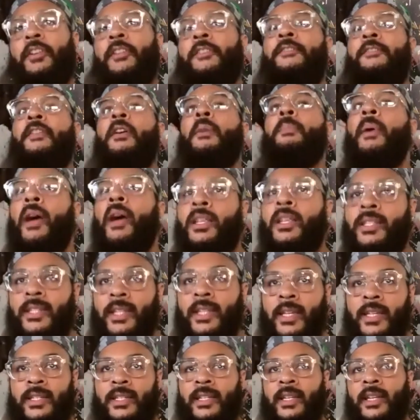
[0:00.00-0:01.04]
football
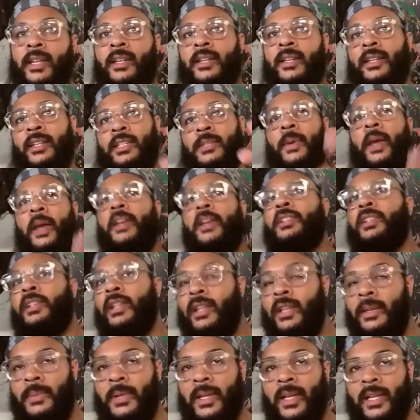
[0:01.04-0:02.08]
season,
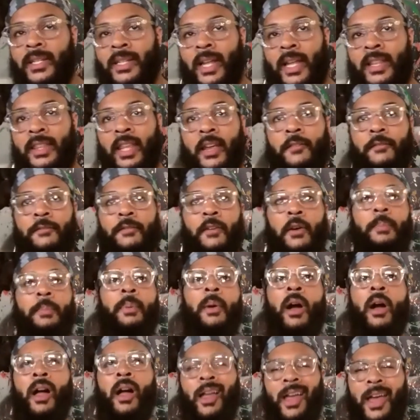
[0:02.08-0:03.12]
especially because I think
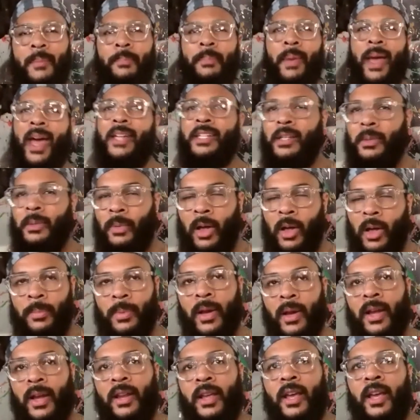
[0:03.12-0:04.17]
football and basketball,
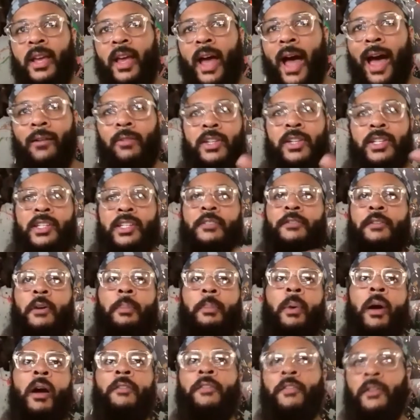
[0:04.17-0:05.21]
but obviously
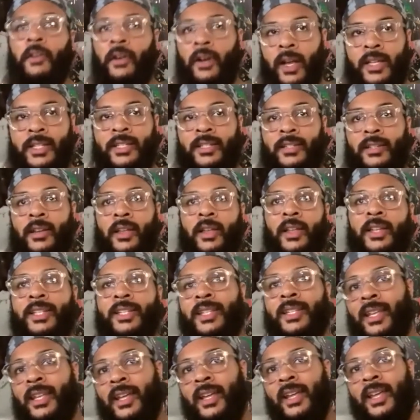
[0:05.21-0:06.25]
football for us, it's
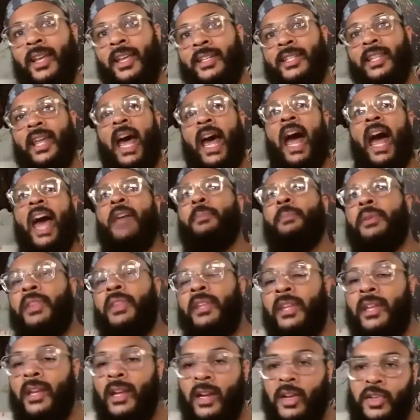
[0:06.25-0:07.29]
the hype of the
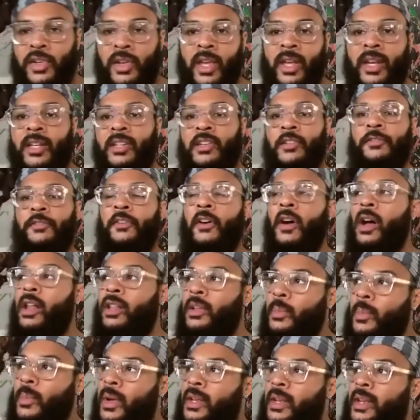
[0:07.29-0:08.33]
year. You get into fall and
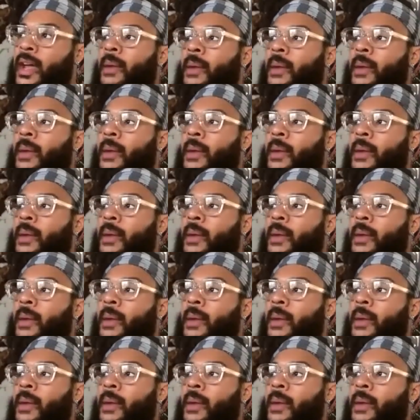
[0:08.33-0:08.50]
whatnot,